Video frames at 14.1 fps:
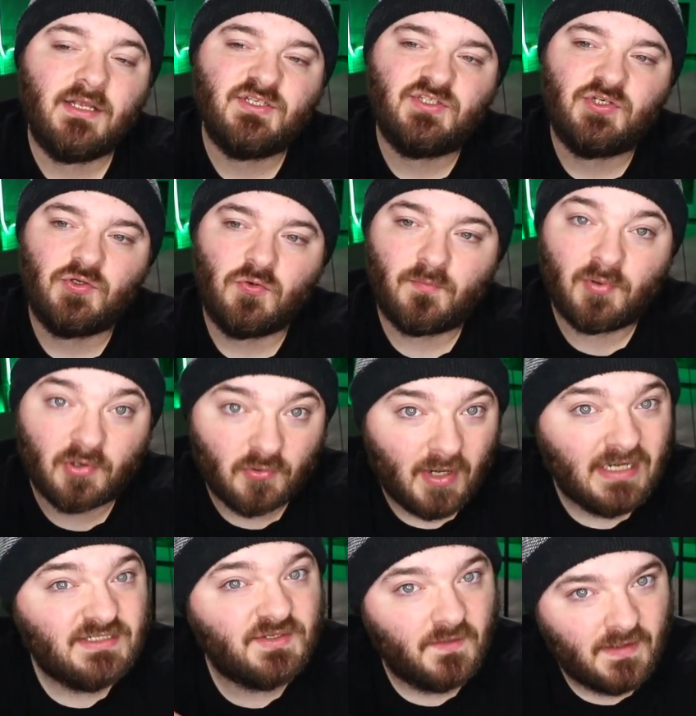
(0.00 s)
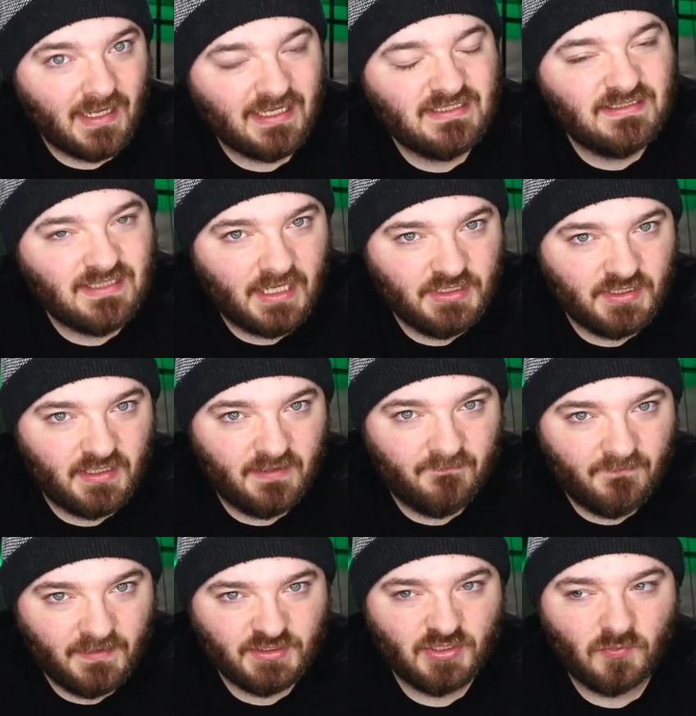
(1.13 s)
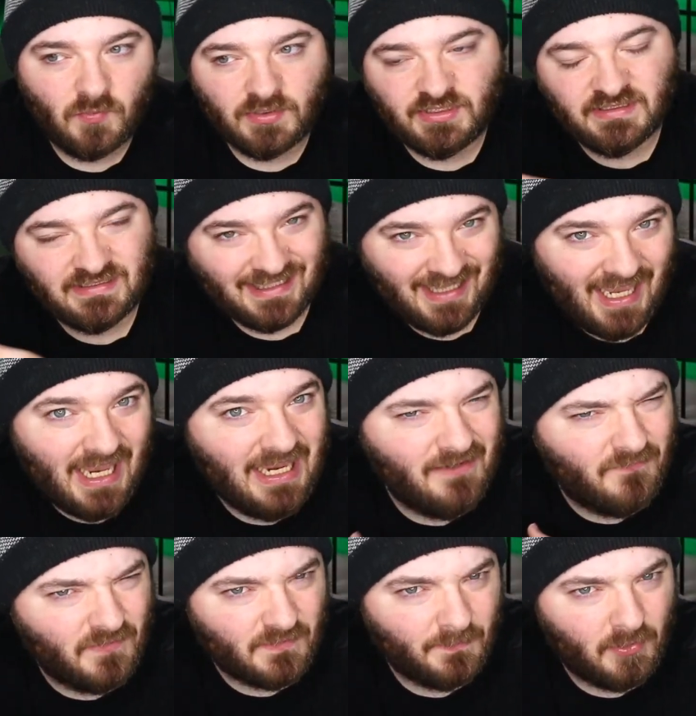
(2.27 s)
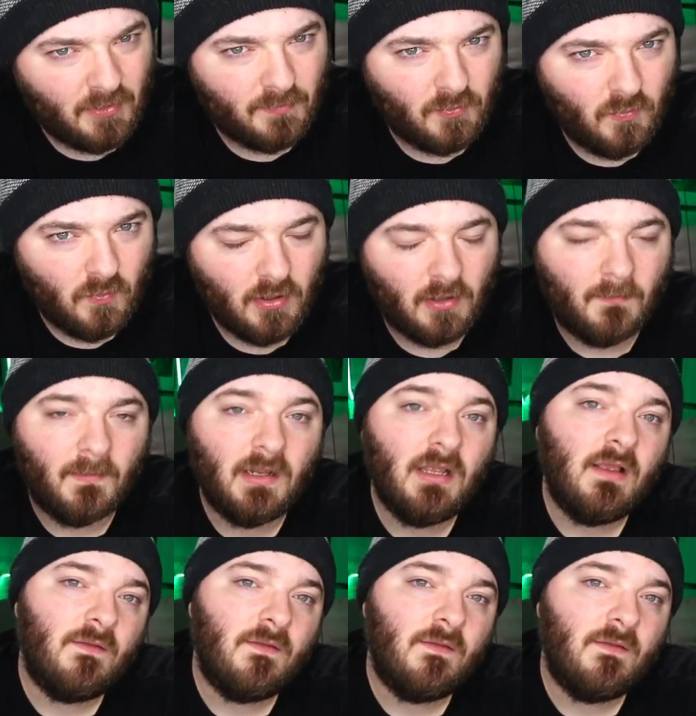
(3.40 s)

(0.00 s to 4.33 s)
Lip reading: to progress to the next stage of the adventure, which is the cave with the purple worm.